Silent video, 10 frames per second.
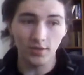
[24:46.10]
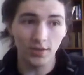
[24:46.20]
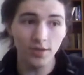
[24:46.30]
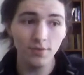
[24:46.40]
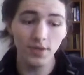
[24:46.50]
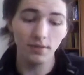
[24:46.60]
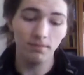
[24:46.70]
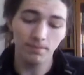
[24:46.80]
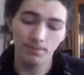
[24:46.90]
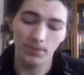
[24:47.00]
you
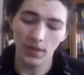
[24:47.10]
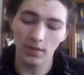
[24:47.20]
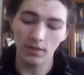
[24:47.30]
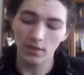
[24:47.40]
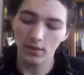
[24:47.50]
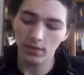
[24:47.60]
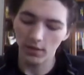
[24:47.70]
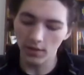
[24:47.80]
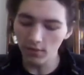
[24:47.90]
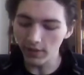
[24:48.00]
could
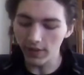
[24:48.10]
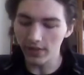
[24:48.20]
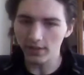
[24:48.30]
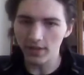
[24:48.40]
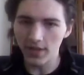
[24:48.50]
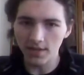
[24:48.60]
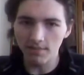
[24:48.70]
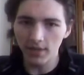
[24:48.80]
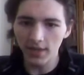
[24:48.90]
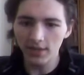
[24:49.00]
easily,
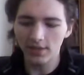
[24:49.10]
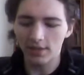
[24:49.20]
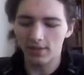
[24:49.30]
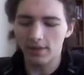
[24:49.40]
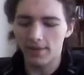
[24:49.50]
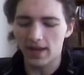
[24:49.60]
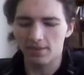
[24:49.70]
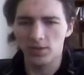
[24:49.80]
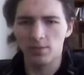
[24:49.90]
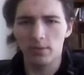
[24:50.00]
this is the stuff out
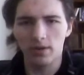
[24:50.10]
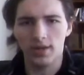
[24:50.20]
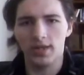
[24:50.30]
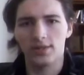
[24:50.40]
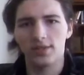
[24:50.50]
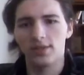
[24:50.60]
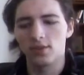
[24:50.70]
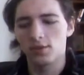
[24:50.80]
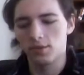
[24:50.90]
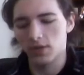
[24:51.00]
of Spartacus
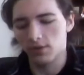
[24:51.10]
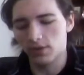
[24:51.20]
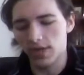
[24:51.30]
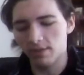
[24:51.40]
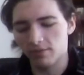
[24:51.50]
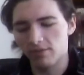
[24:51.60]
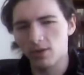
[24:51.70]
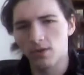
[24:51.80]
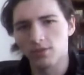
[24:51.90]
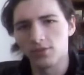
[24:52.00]
or Game of
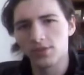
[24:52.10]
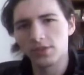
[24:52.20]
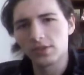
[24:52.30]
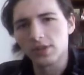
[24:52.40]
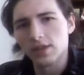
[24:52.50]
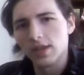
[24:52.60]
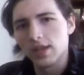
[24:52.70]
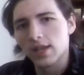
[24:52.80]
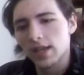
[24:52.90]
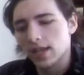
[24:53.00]
Thrones,
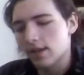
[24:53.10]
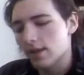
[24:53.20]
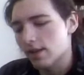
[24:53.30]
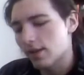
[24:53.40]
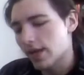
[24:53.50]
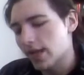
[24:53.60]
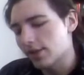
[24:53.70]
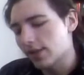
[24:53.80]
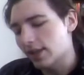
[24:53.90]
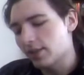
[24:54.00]

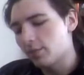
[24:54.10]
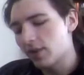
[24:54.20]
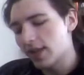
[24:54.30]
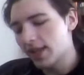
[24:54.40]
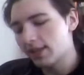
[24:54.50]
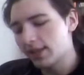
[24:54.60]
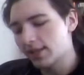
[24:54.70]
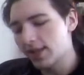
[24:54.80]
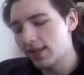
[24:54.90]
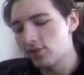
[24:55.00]
and they're putting it in this
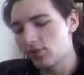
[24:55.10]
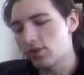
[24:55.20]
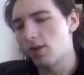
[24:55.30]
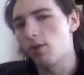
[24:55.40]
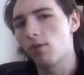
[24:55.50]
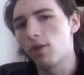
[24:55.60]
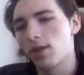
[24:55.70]
kids show.